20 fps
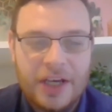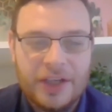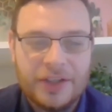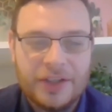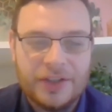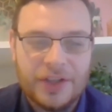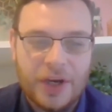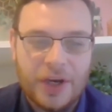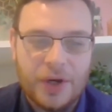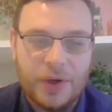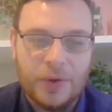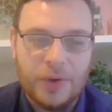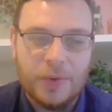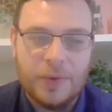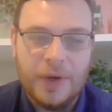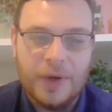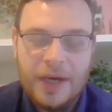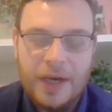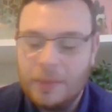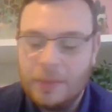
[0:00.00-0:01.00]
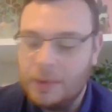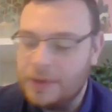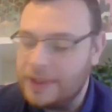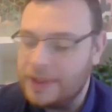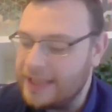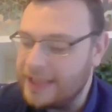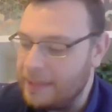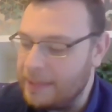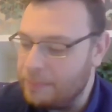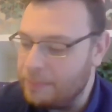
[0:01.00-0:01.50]
So with the
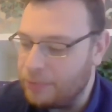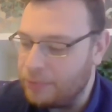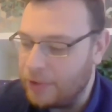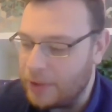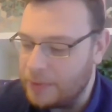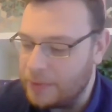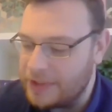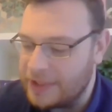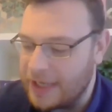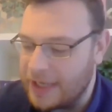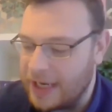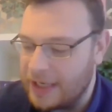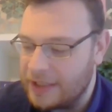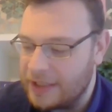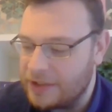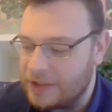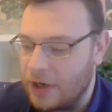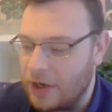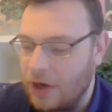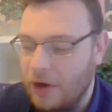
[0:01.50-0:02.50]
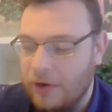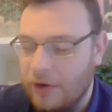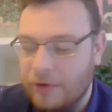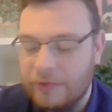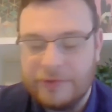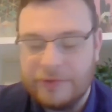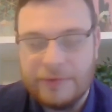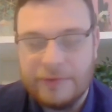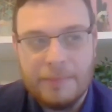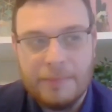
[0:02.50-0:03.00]
same process
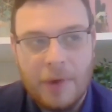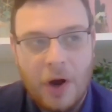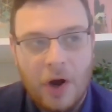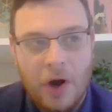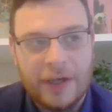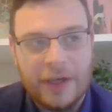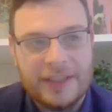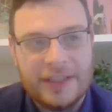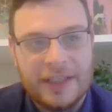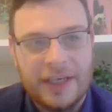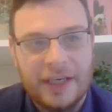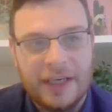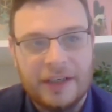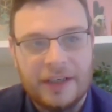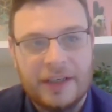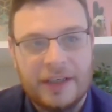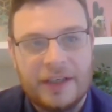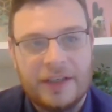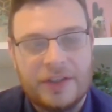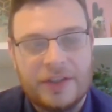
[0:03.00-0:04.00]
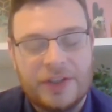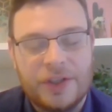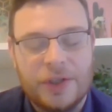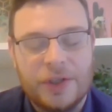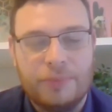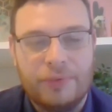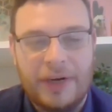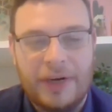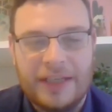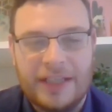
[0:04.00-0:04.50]
of marketing
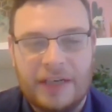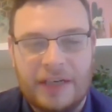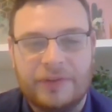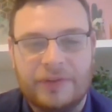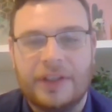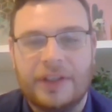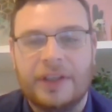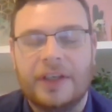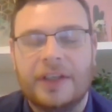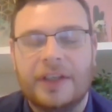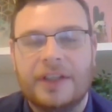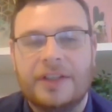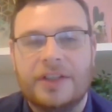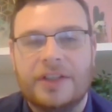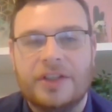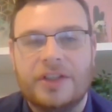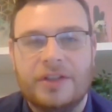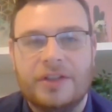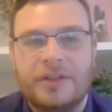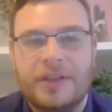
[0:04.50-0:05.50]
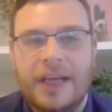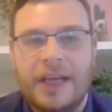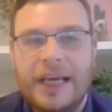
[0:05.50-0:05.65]
to brand advocates and